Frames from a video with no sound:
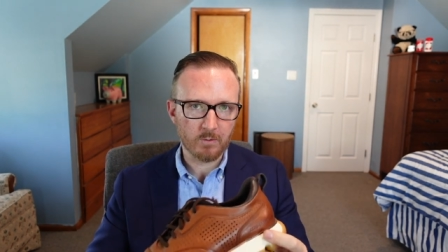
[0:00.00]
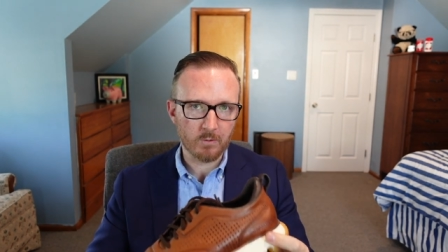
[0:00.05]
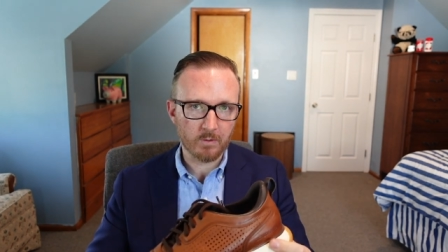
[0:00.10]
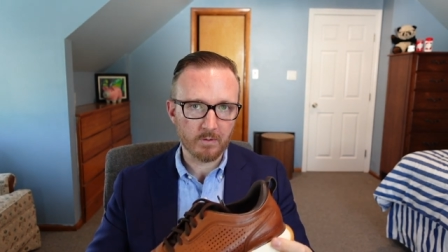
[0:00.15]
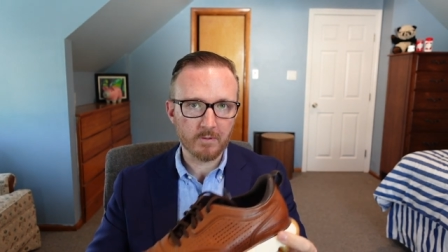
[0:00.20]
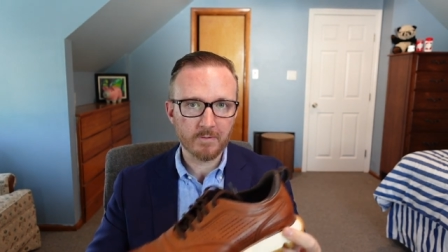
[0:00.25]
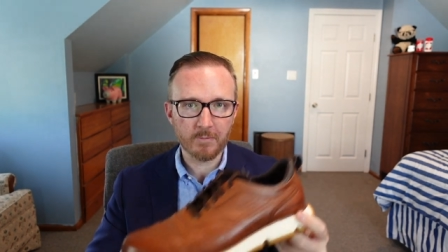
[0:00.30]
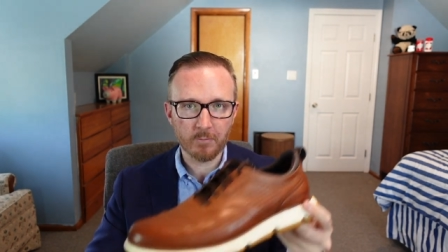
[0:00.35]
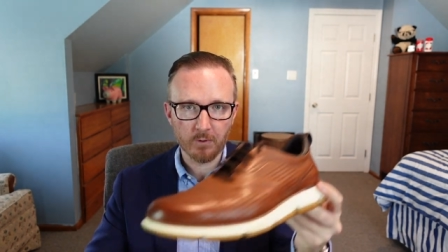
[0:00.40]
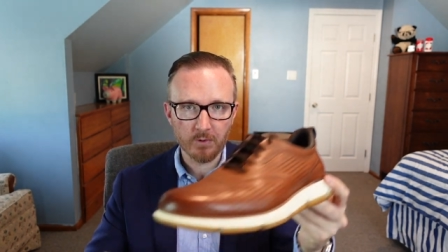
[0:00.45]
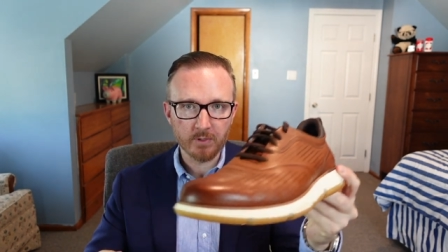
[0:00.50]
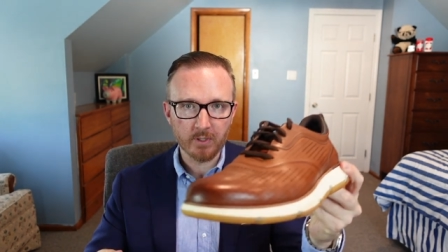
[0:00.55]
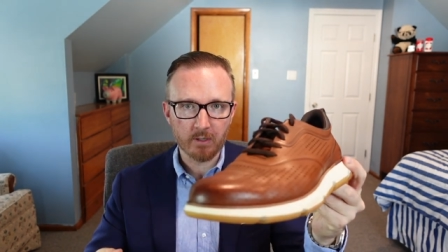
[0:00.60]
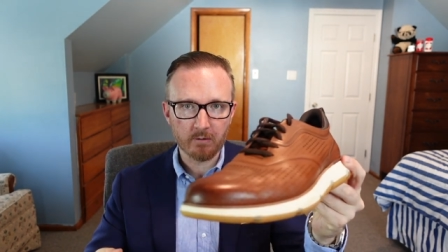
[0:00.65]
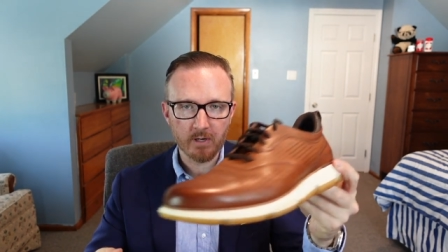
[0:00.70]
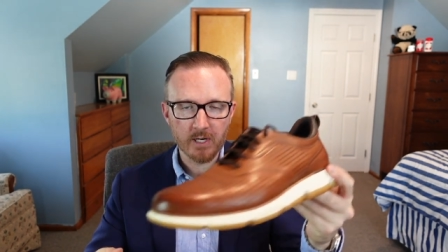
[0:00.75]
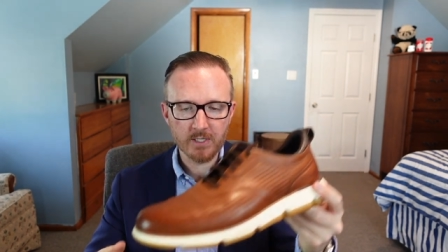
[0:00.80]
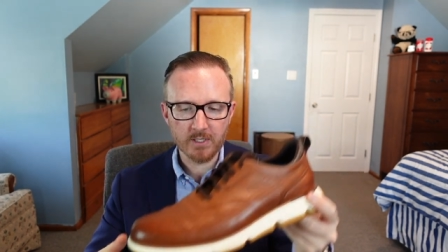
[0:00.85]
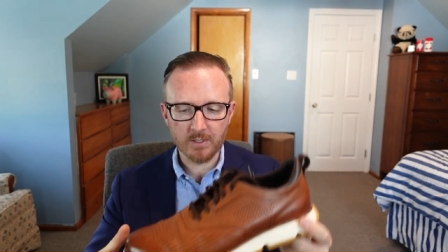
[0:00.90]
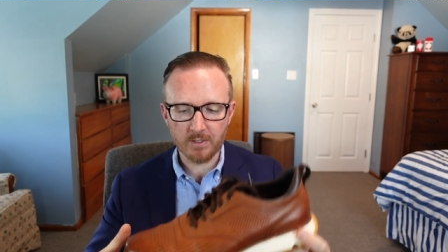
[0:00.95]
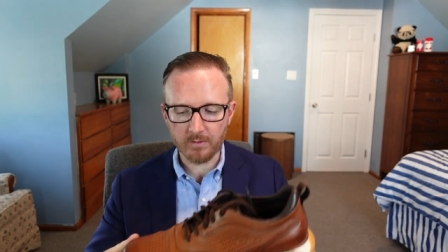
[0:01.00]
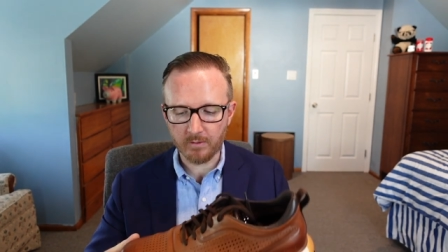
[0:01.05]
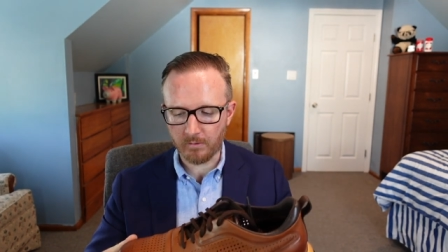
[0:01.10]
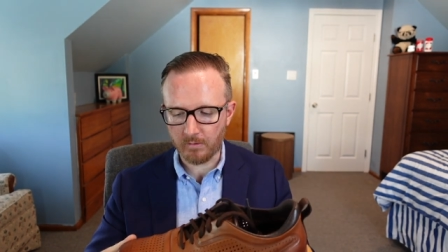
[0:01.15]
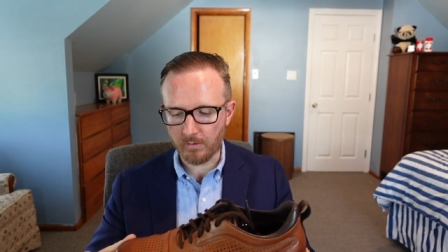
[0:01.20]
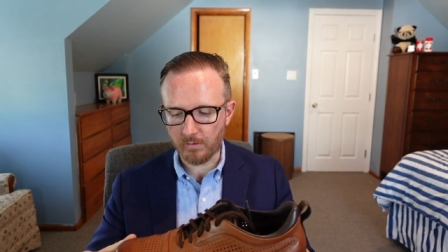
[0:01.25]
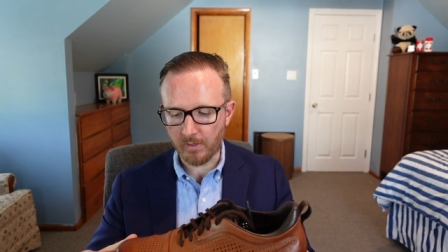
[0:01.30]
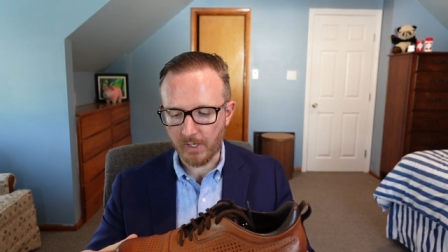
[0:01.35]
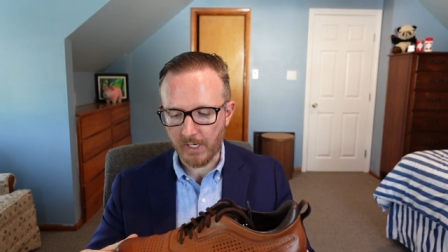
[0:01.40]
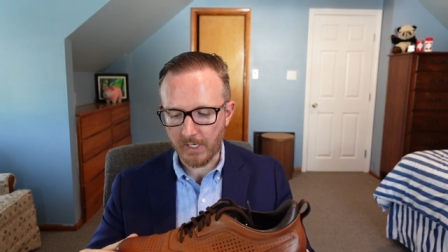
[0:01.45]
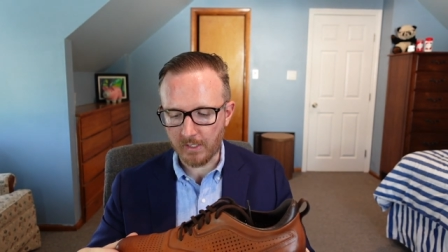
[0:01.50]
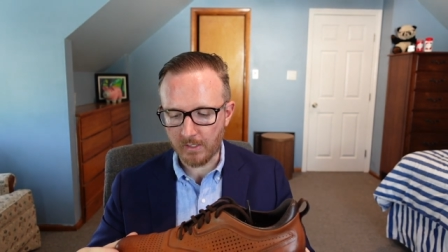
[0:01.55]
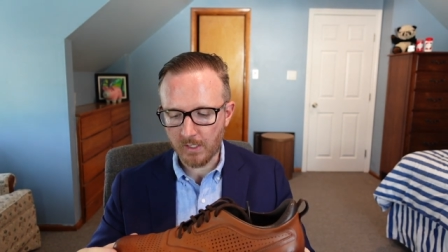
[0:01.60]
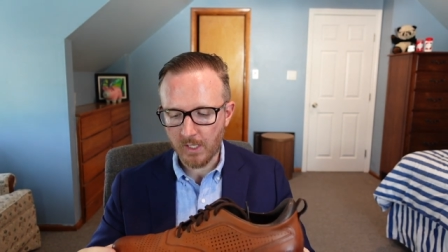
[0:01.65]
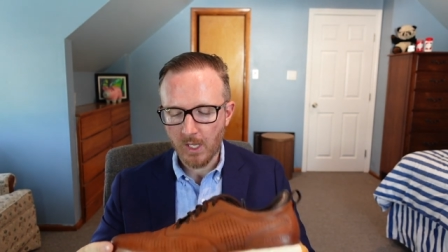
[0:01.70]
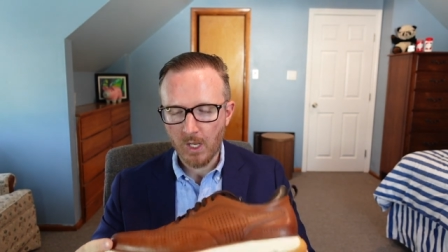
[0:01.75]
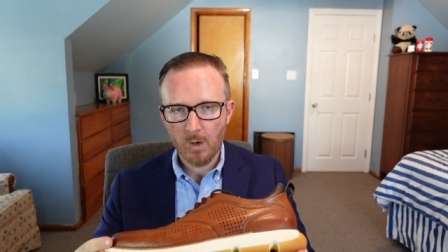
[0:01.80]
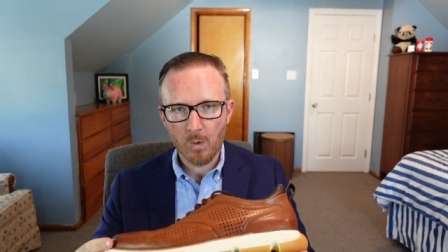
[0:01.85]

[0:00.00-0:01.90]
or the fourth generation Zero Grand,